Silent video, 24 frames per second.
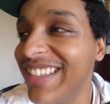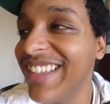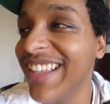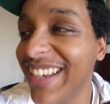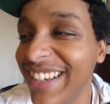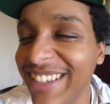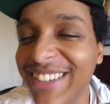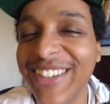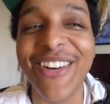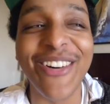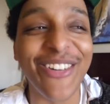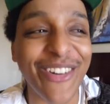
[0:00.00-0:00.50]

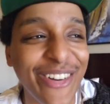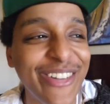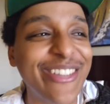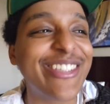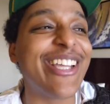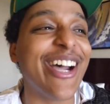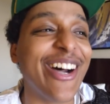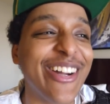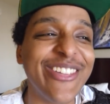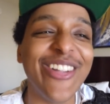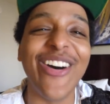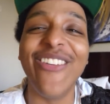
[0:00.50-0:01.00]
like, yo, don't
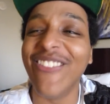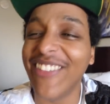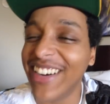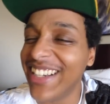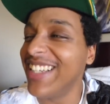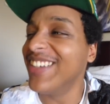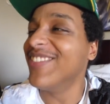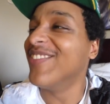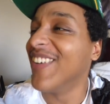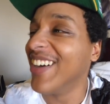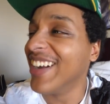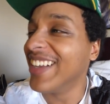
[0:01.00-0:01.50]
tell
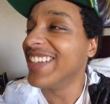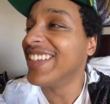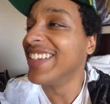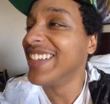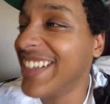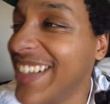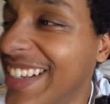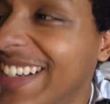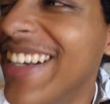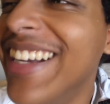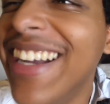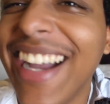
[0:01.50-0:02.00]
nobody, but
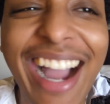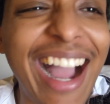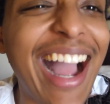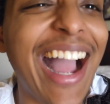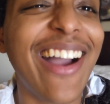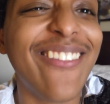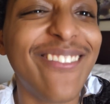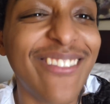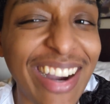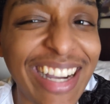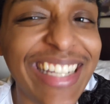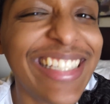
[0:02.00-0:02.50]
I
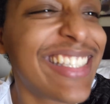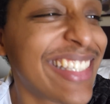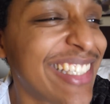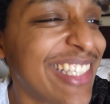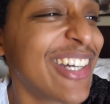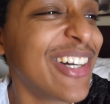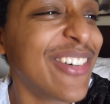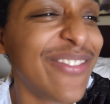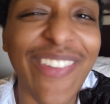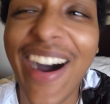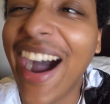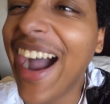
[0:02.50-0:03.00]
might
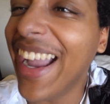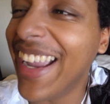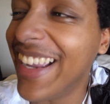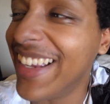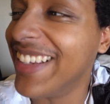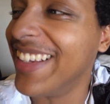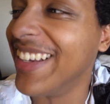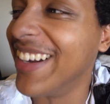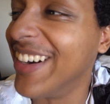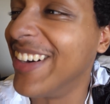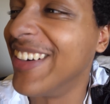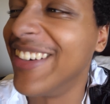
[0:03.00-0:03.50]
still buy it,
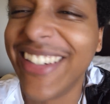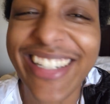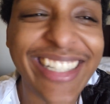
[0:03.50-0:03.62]
yo.